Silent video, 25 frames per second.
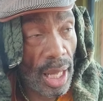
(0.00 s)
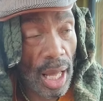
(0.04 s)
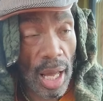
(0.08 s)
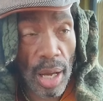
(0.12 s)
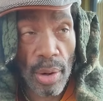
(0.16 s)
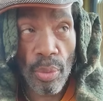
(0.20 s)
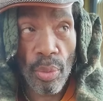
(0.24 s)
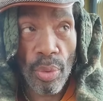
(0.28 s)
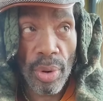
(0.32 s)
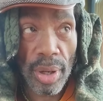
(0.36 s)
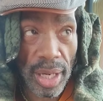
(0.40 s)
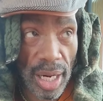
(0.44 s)

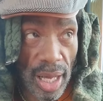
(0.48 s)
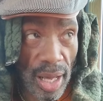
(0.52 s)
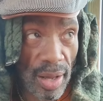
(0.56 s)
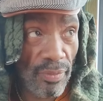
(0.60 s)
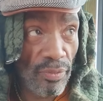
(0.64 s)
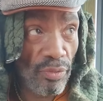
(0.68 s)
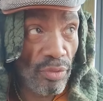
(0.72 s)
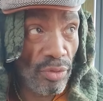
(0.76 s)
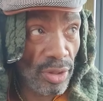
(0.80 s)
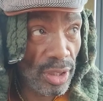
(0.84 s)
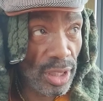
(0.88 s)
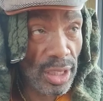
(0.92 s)
And
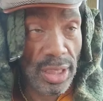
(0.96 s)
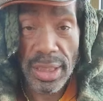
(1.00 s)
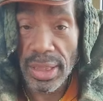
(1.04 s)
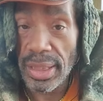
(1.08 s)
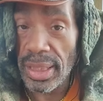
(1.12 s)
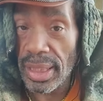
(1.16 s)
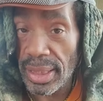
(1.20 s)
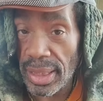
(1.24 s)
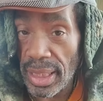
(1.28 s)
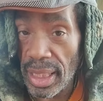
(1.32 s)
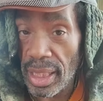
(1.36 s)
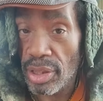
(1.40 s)
whatever it is
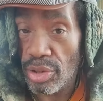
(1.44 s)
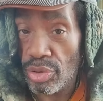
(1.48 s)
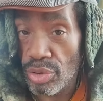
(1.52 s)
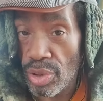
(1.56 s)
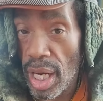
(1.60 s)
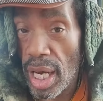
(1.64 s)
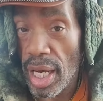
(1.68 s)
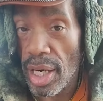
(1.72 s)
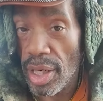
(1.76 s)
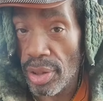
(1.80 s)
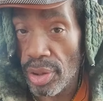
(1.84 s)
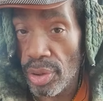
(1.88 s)
that they're
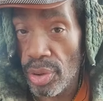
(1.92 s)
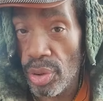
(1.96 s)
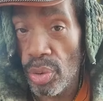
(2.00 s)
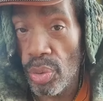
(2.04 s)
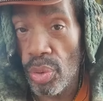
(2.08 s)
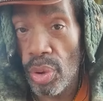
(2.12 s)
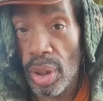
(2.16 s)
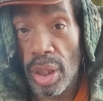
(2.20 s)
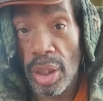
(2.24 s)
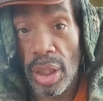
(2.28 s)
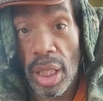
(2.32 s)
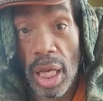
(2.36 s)
trying to
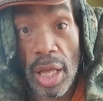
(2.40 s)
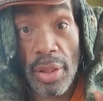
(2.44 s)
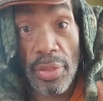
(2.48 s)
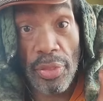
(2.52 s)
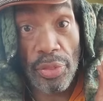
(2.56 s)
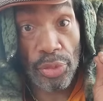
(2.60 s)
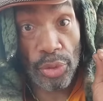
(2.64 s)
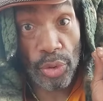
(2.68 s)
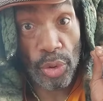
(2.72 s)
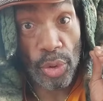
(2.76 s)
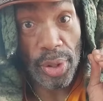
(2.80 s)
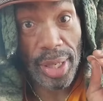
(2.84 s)
do
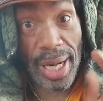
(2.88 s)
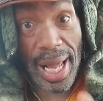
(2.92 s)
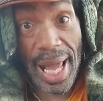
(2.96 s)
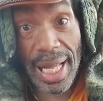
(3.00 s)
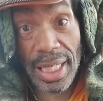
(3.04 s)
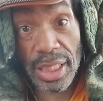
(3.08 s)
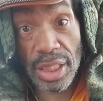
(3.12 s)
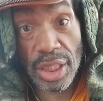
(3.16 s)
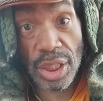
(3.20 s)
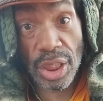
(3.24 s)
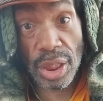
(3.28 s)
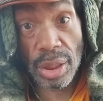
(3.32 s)
and throw
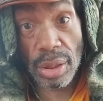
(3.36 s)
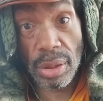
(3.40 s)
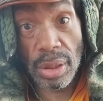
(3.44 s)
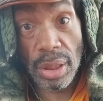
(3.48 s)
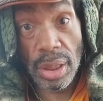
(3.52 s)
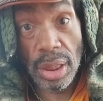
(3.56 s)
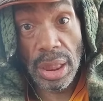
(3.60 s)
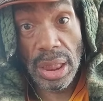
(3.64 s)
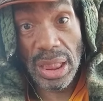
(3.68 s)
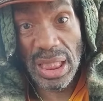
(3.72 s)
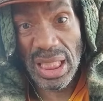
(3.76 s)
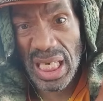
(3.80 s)
at you
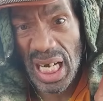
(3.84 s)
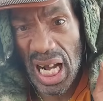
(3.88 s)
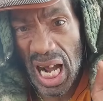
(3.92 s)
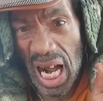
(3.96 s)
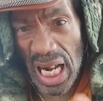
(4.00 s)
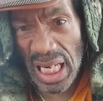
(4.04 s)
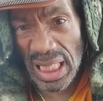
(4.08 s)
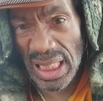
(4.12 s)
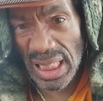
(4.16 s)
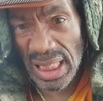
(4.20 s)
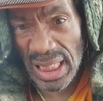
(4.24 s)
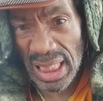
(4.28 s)

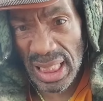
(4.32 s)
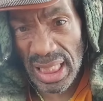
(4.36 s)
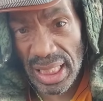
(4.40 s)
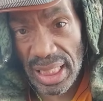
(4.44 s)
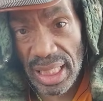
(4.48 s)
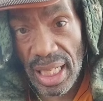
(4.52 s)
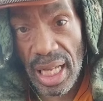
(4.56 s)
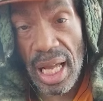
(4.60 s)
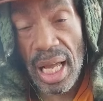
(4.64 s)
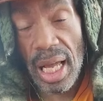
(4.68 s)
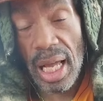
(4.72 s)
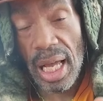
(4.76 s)

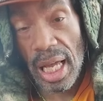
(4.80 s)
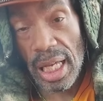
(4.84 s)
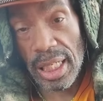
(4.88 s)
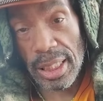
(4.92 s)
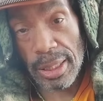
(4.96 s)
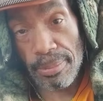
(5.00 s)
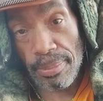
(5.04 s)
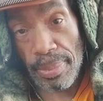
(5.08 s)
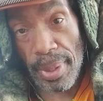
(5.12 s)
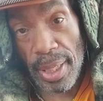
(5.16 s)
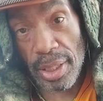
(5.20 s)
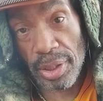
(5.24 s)
constantly,
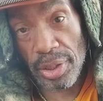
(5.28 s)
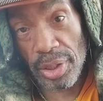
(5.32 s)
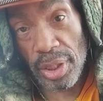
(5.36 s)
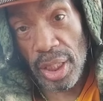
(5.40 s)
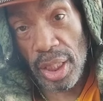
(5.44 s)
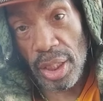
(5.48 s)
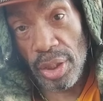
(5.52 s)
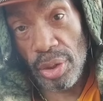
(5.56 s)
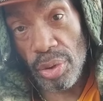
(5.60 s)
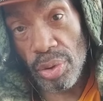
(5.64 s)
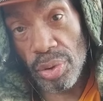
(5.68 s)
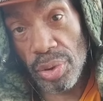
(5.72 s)

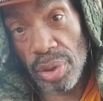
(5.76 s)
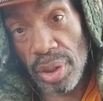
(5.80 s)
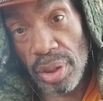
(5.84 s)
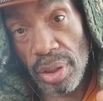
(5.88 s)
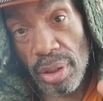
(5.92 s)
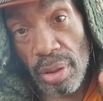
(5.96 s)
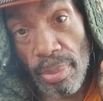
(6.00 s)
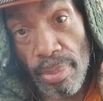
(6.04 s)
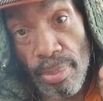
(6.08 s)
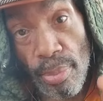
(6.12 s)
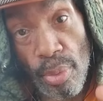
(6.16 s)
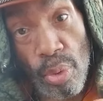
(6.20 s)
especially using
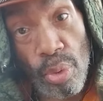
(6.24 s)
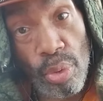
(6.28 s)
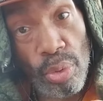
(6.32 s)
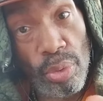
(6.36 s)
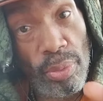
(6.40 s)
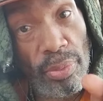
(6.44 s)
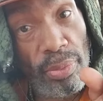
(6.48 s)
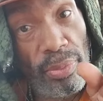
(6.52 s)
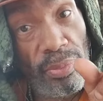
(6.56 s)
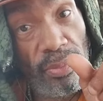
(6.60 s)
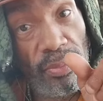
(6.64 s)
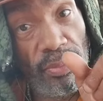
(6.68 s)
the
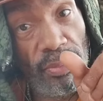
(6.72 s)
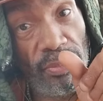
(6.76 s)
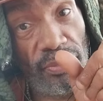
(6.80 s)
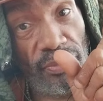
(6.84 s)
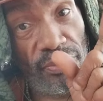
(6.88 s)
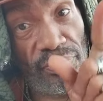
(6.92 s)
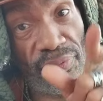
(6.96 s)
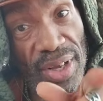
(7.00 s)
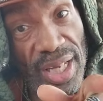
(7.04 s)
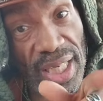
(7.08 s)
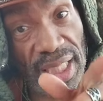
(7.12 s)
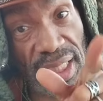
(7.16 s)
moon
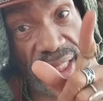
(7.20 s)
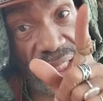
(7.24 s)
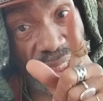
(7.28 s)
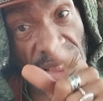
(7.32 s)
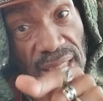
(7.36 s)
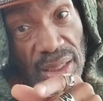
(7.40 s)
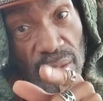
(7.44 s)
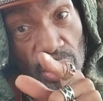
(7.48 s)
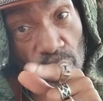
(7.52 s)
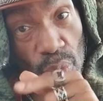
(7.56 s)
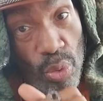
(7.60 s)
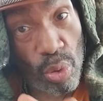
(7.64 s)

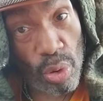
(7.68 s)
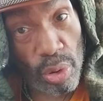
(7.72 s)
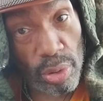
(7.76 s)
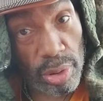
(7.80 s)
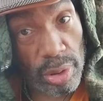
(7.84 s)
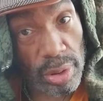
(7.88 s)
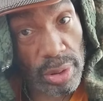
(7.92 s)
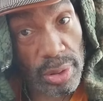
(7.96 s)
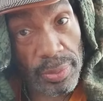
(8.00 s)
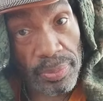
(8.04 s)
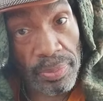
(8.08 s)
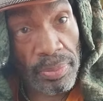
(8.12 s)
phases and
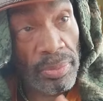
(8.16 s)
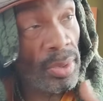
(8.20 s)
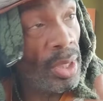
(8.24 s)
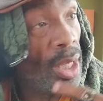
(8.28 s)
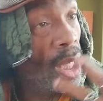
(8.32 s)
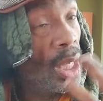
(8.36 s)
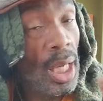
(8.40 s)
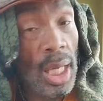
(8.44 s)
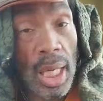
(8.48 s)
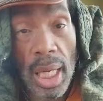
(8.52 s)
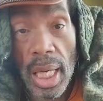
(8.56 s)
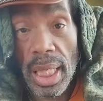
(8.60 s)
quarters,
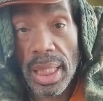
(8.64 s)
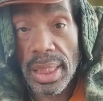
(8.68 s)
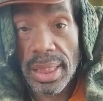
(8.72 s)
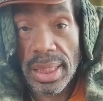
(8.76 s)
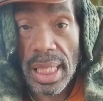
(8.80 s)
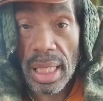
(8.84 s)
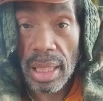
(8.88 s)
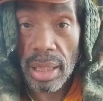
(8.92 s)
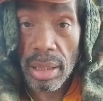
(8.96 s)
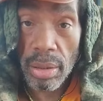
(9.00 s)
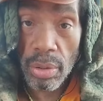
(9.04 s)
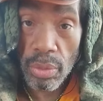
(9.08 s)
it's
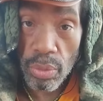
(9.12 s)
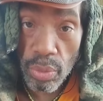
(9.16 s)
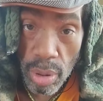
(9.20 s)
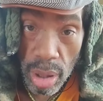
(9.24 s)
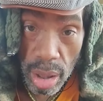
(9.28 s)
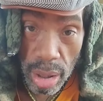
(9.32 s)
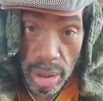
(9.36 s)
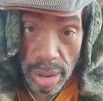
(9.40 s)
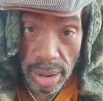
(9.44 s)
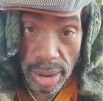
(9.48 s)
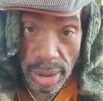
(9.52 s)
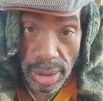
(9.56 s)
not going to
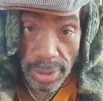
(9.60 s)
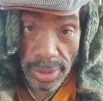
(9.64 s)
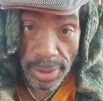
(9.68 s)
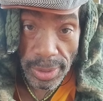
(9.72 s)
work.